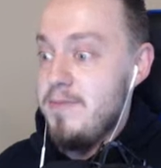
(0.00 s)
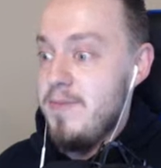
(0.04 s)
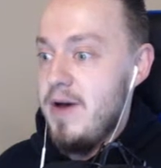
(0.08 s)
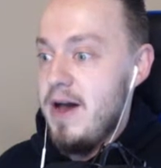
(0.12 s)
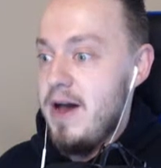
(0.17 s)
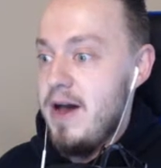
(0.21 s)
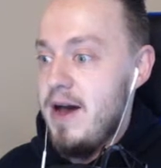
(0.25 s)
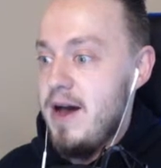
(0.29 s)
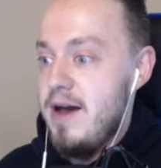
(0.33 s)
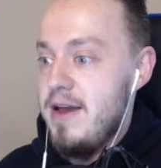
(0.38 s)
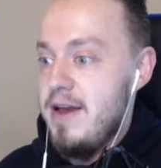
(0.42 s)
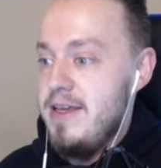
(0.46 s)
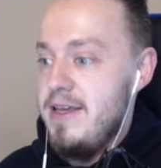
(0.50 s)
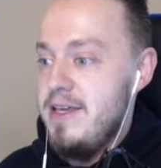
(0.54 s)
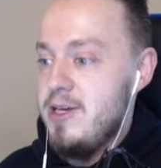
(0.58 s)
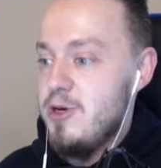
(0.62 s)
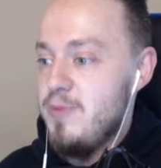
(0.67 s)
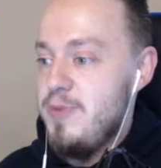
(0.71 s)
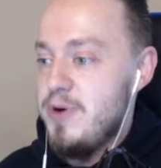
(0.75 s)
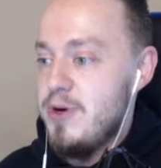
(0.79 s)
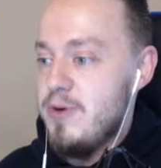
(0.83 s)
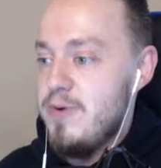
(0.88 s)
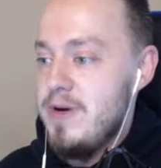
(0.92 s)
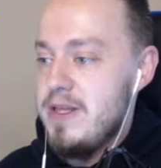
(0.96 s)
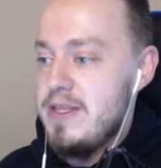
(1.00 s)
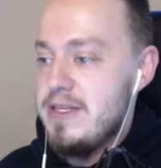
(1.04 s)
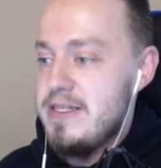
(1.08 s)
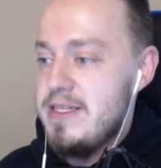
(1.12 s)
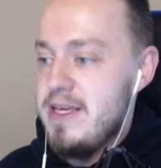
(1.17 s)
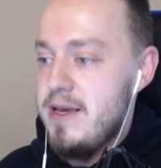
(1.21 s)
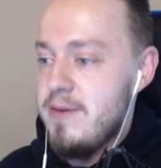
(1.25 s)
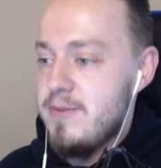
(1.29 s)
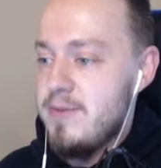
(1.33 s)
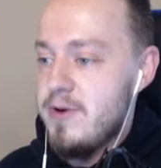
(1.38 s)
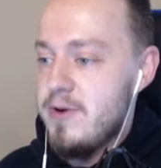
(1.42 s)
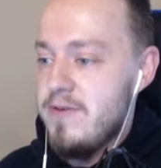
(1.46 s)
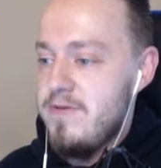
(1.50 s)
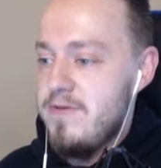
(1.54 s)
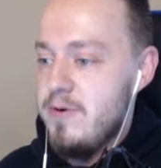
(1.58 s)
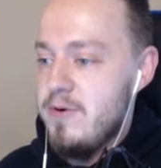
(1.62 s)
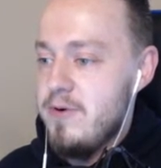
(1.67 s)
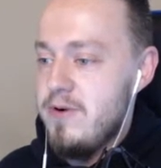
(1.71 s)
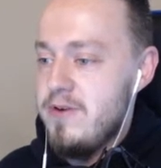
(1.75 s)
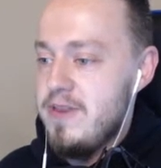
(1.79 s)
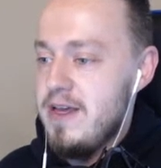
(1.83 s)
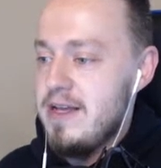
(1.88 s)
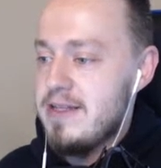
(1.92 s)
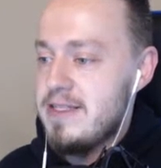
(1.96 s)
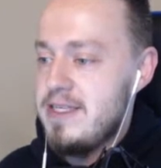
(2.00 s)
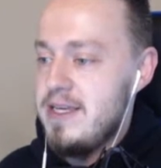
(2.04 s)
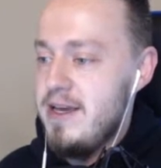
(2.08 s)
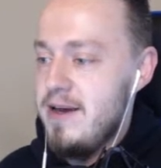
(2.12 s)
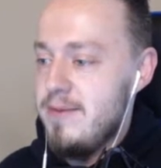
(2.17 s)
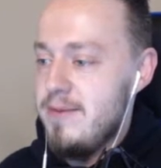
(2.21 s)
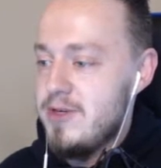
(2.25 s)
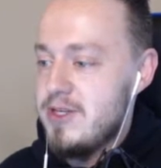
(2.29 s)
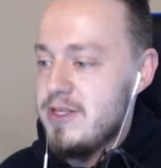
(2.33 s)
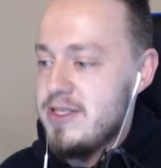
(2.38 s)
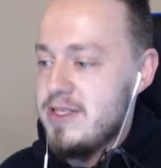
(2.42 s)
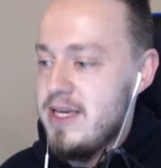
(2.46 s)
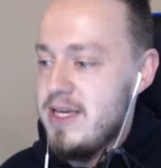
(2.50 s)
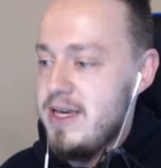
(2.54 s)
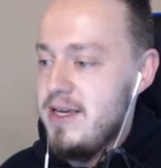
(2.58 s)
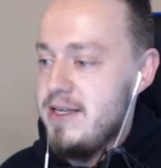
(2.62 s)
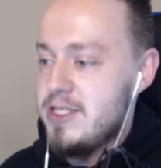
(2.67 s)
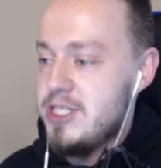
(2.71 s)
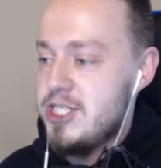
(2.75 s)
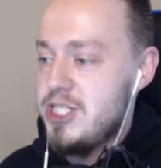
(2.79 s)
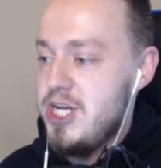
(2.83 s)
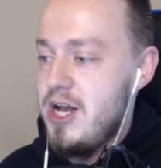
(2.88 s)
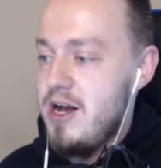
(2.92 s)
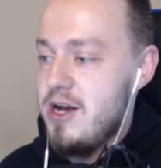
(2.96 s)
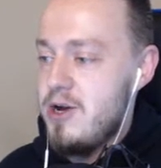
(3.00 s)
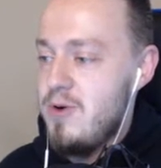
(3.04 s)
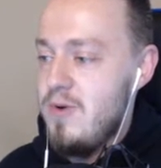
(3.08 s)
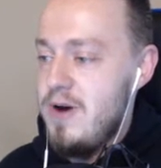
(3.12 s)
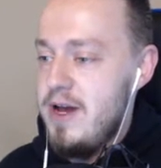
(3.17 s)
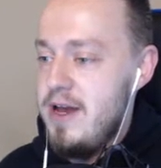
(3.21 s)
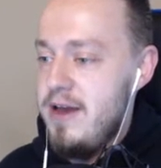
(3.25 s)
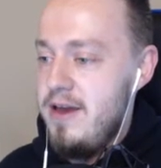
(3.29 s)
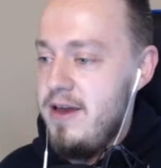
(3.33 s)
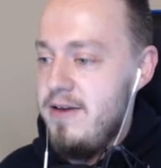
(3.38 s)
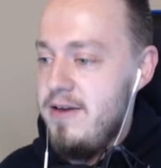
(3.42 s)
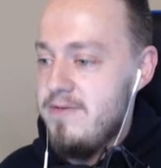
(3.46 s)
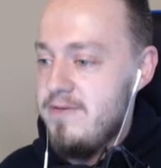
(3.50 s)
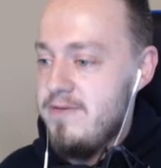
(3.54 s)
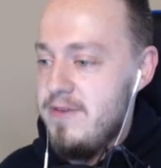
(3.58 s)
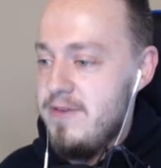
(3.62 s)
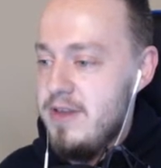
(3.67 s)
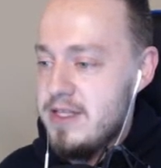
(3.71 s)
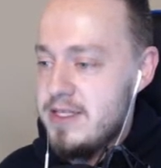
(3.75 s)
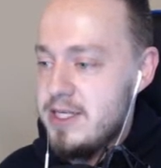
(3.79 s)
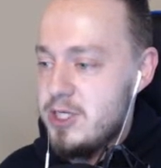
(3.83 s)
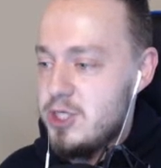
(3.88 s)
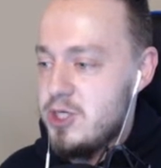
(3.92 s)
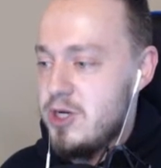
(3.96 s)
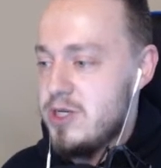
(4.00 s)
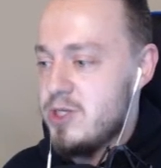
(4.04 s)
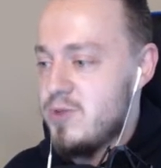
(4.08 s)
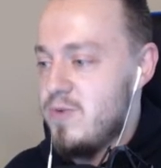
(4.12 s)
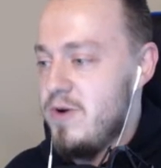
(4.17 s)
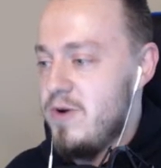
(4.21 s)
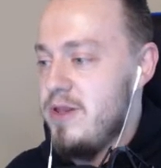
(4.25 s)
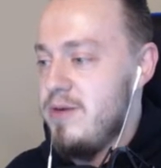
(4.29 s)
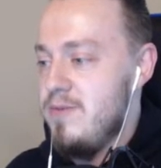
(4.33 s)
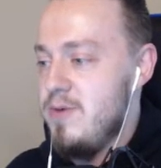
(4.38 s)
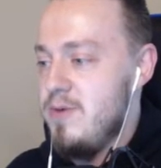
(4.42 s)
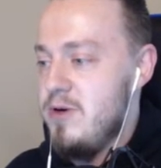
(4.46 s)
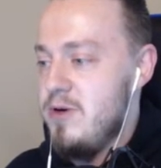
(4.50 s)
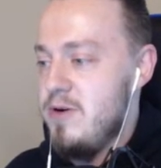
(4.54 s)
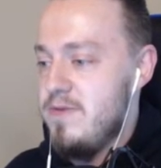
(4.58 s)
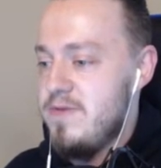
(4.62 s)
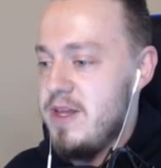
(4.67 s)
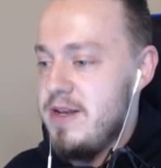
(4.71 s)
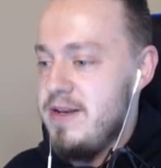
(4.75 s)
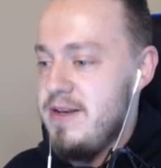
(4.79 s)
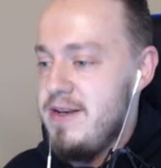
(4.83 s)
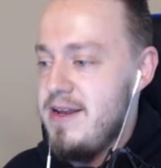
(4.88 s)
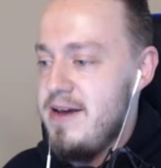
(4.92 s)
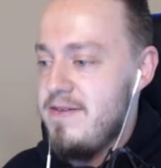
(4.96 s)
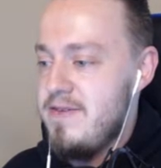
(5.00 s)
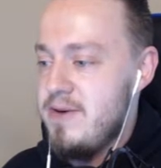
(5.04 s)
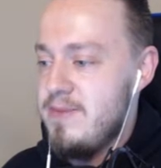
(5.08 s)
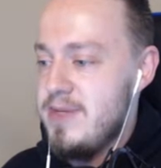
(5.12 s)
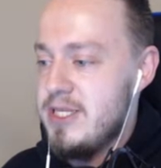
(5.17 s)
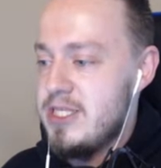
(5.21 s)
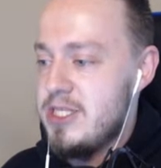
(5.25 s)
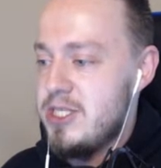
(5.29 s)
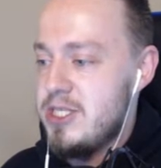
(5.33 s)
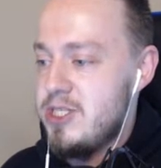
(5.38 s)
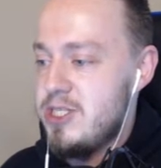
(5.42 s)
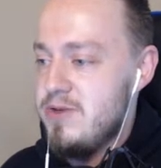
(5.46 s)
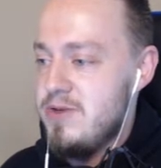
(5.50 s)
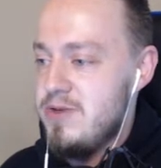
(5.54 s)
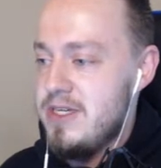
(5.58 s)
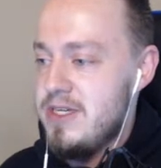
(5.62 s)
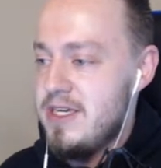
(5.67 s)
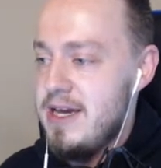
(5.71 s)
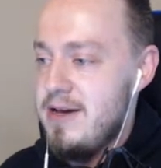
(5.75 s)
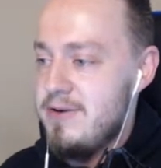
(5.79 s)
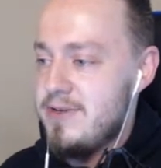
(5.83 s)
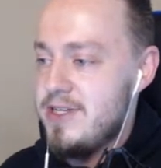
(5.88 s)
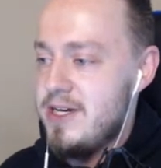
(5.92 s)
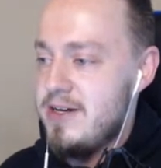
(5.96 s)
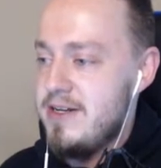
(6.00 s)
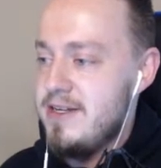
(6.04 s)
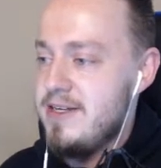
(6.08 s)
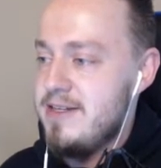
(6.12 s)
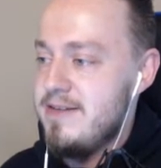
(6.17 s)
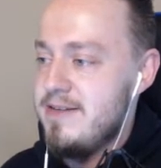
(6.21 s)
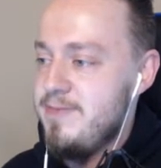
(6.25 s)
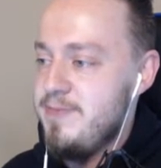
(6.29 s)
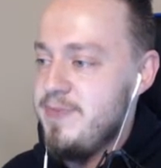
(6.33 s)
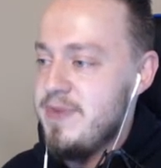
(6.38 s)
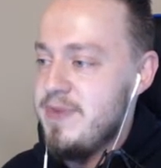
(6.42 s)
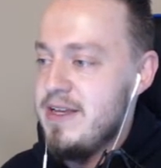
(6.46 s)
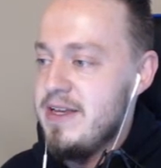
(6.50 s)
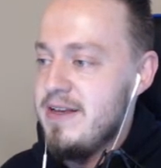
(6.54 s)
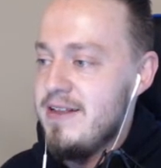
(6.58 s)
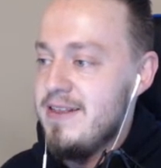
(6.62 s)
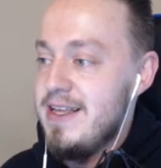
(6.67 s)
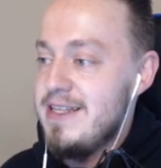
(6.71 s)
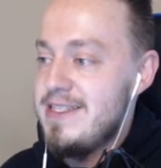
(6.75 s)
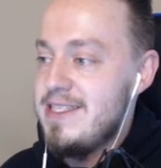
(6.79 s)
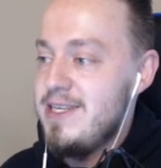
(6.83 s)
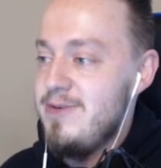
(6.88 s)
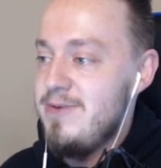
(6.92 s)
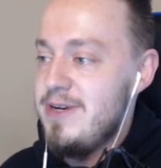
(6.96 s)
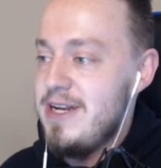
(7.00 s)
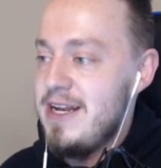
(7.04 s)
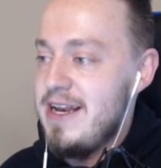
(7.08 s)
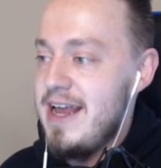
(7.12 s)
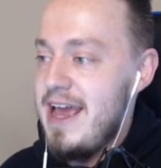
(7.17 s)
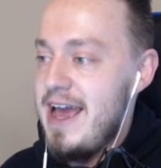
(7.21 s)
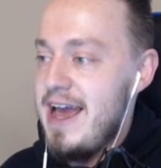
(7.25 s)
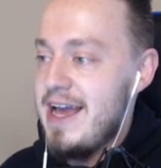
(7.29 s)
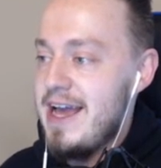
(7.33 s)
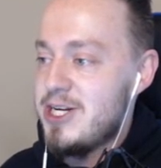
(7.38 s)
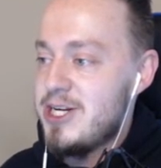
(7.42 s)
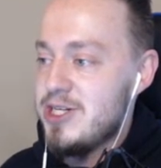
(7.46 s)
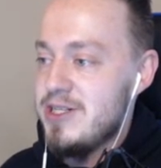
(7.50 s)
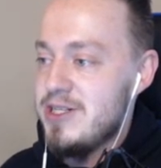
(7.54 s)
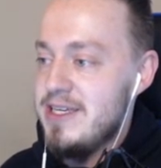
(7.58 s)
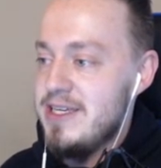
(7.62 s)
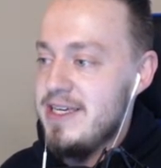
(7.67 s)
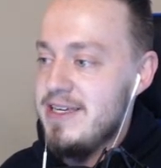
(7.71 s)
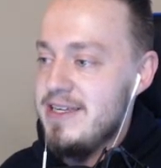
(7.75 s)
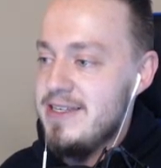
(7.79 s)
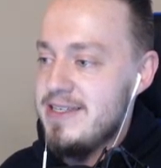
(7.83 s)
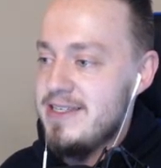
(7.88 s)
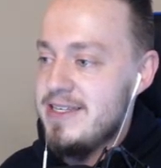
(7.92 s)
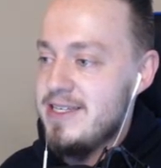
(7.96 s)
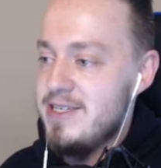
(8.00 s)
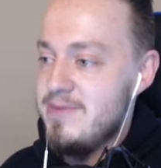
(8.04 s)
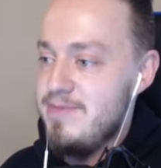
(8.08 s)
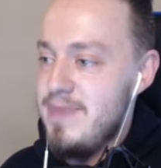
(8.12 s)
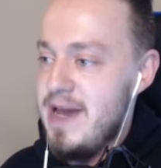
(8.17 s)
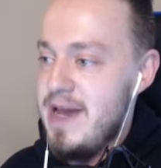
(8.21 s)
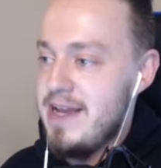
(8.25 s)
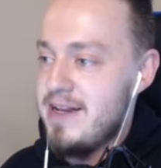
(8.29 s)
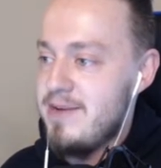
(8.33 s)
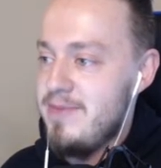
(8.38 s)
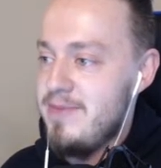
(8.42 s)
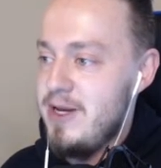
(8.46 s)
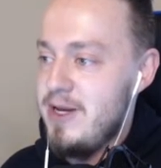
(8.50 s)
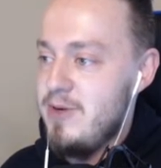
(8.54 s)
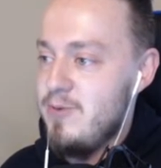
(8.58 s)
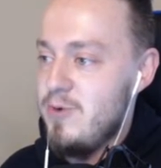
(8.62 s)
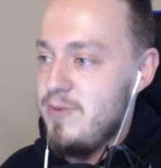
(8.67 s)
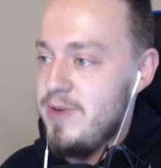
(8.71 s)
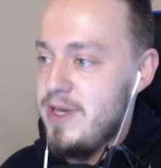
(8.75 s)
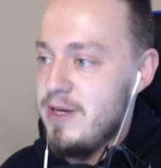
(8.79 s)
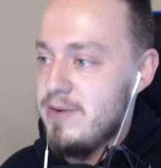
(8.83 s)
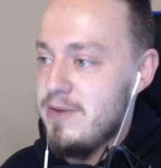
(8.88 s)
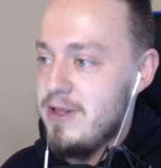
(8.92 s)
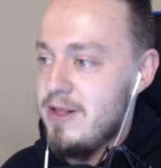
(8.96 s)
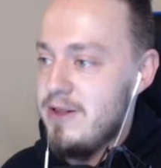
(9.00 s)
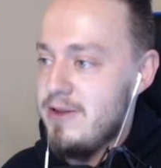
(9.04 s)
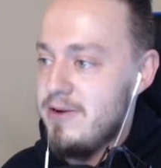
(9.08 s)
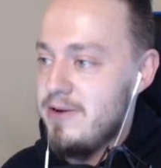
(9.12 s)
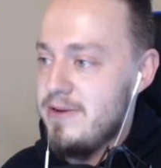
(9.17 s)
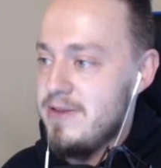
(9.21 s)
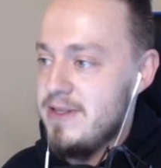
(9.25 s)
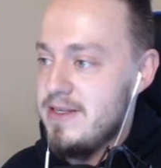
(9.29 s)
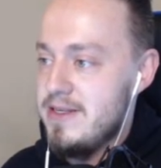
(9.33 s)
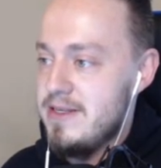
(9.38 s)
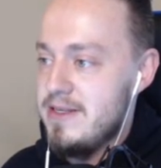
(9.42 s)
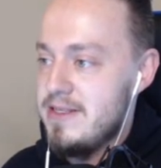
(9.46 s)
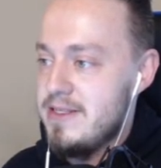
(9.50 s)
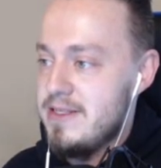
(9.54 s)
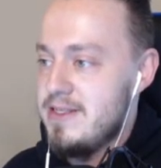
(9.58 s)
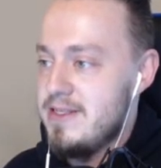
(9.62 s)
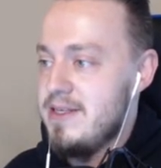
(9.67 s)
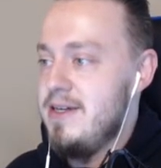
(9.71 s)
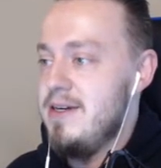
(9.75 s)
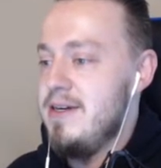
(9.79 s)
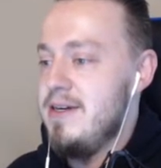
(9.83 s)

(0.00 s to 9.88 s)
Eagle put away the TM-34. That TM contains Shockwave. It's a trustworthy move that never misses. You can count on it. Let's see what it actually is, because Magnemite will be able to learn this.